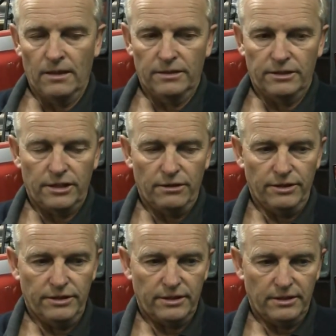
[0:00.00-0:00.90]
So
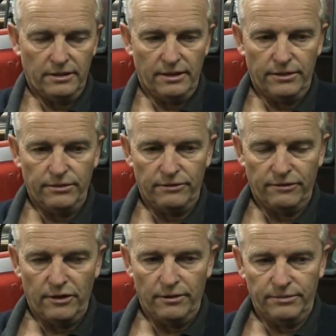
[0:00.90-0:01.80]
that those
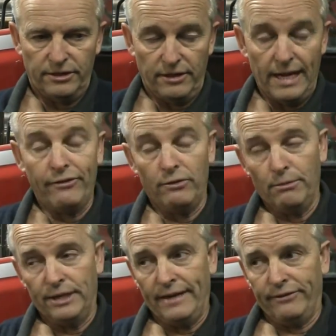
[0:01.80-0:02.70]
farms, so that everyone
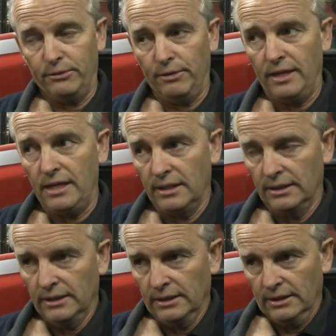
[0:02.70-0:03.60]
would have to be,
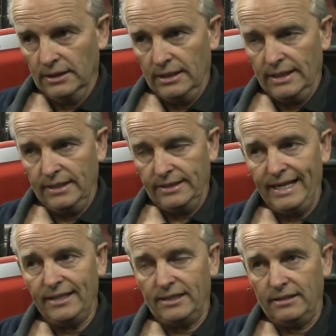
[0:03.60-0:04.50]
to
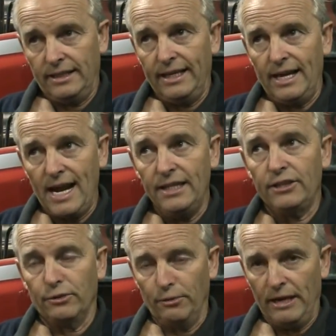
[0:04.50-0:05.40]
get any
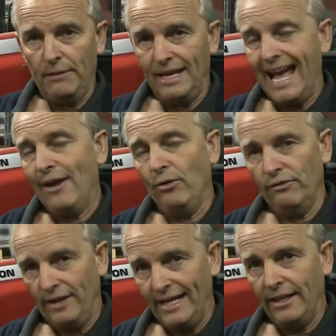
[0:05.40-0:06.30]
sort of payment at all
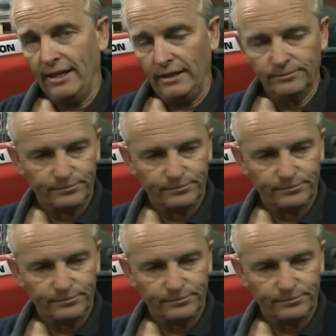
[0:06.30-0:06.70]
for anything,